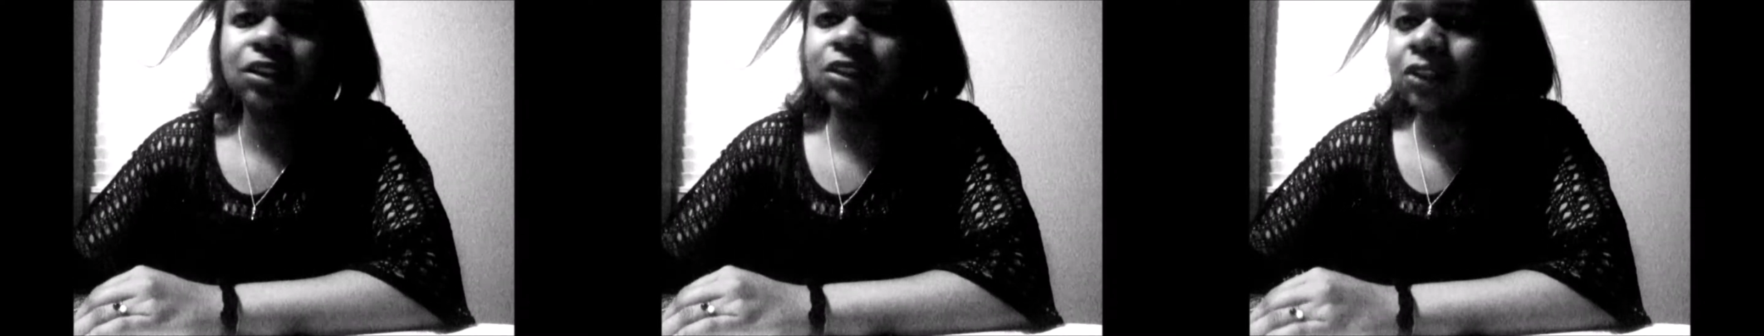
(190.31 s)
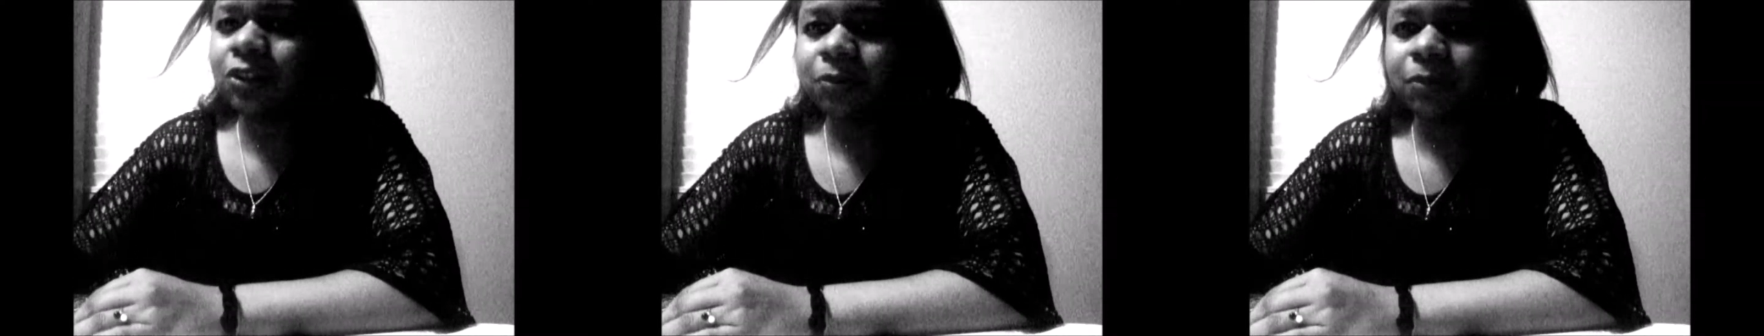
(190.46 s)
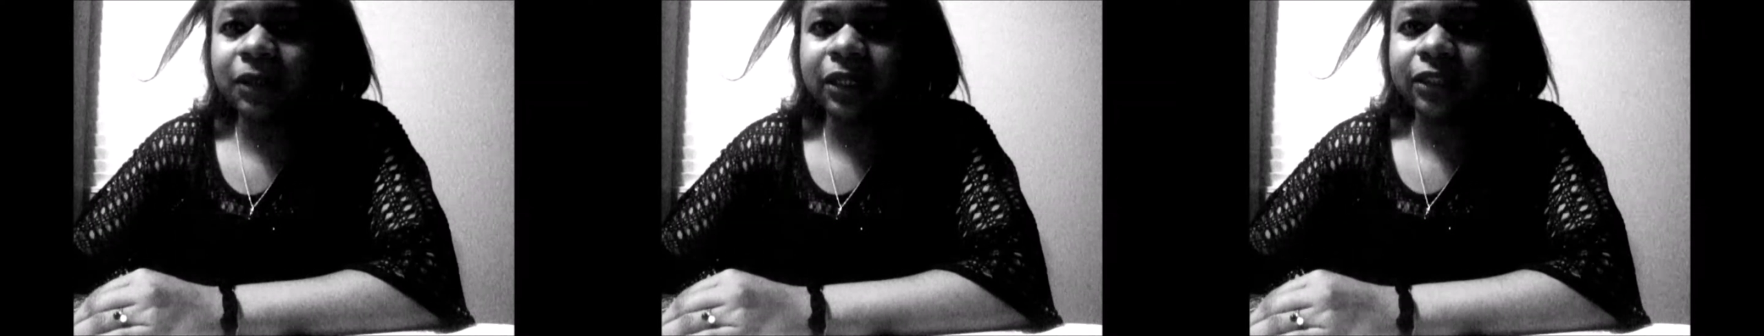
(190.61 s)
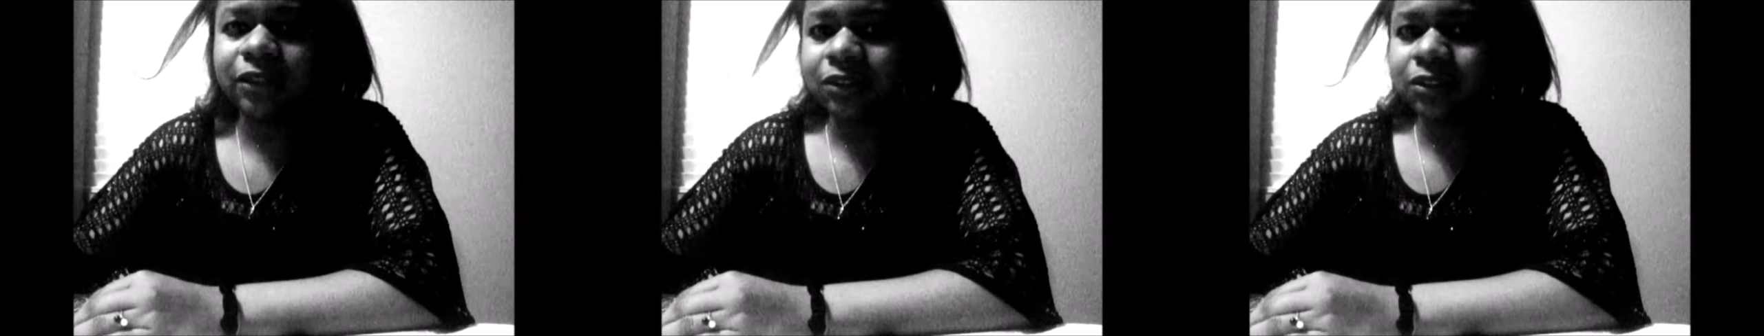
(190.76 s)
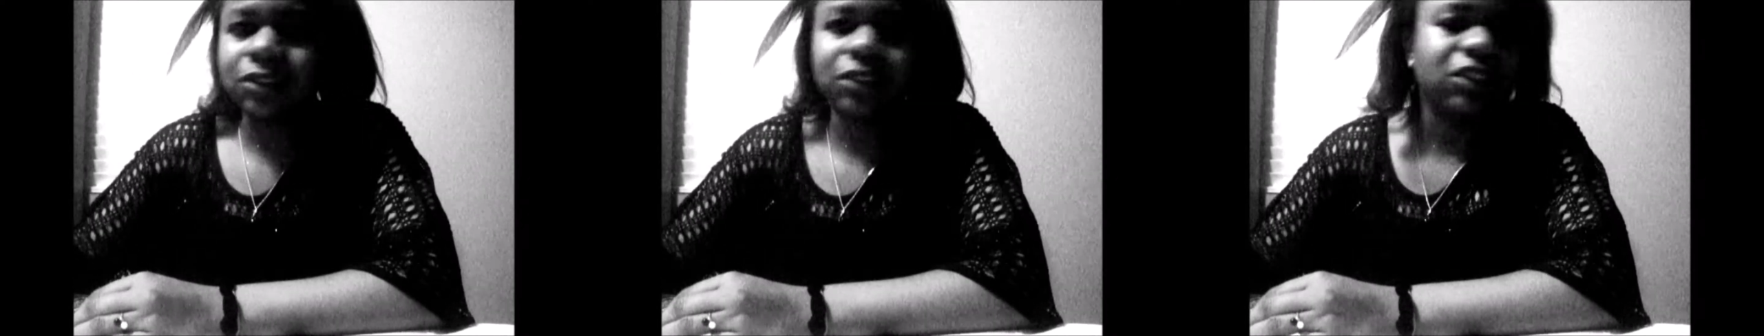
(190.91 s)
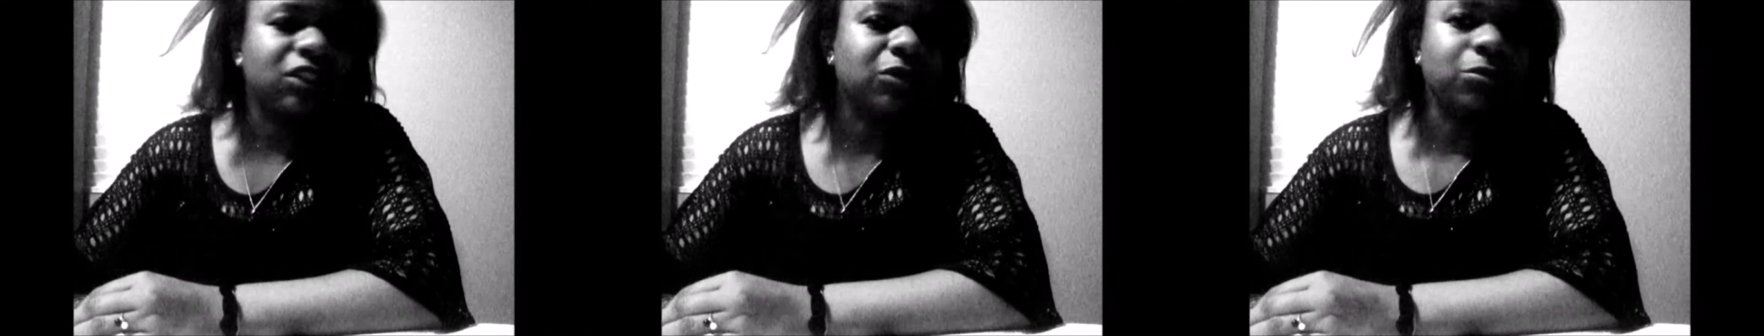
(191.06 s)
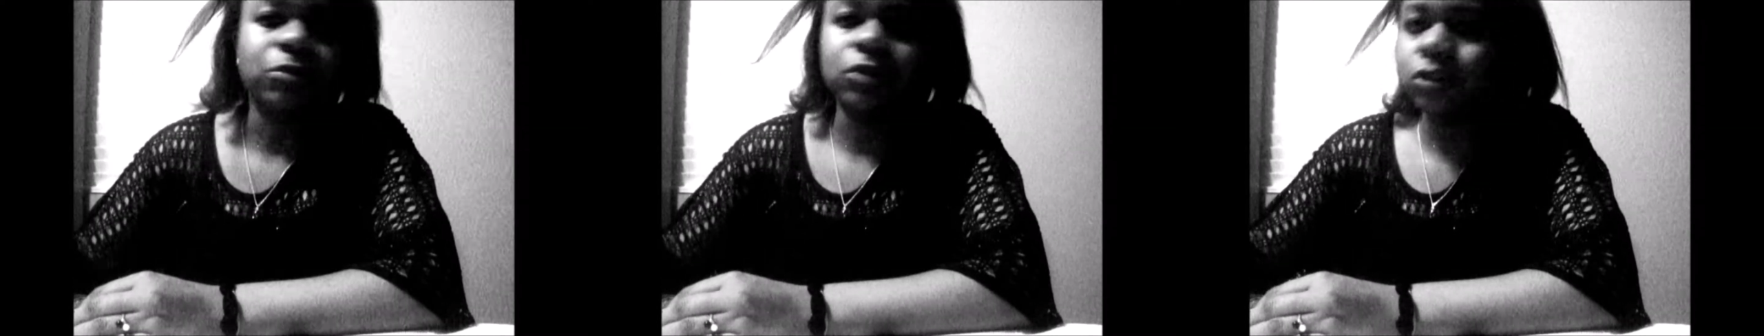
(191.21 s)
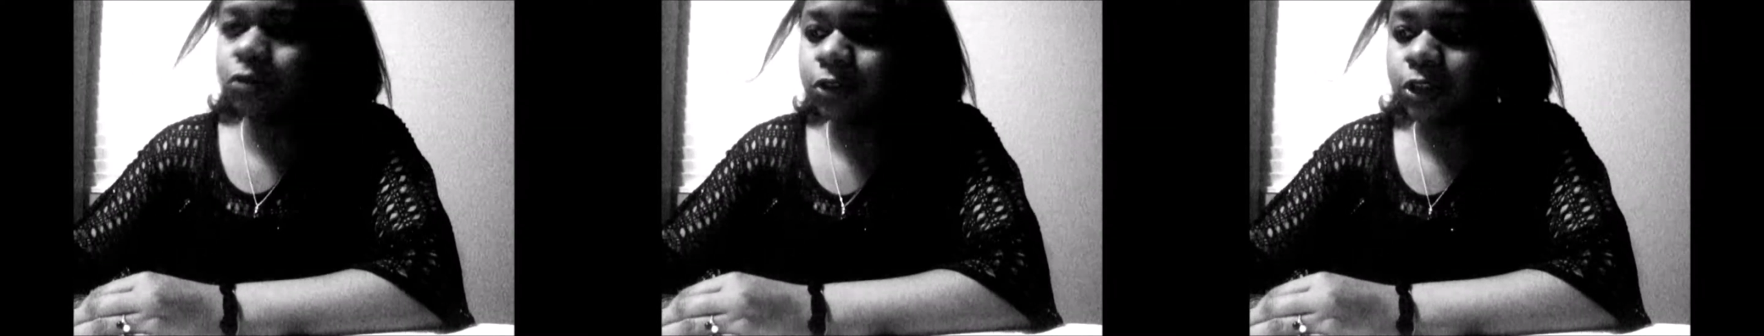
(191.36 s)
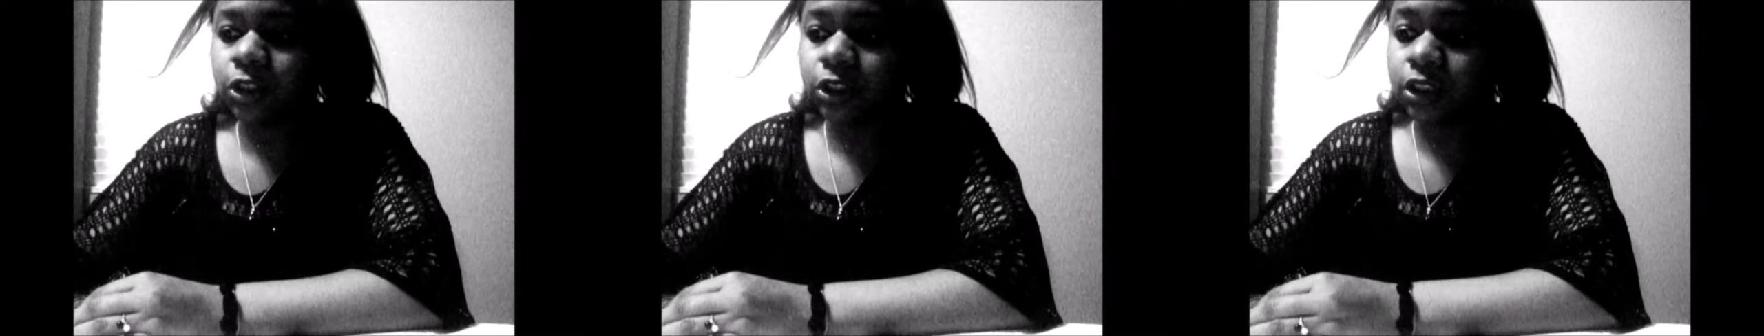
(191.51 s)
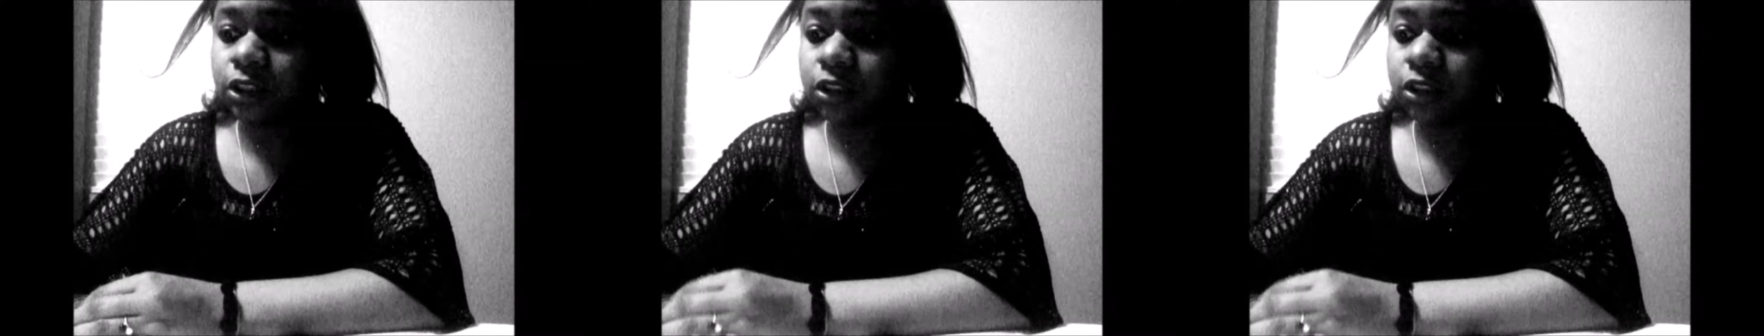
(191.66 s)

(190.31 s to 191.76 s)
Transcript: know better to just move on.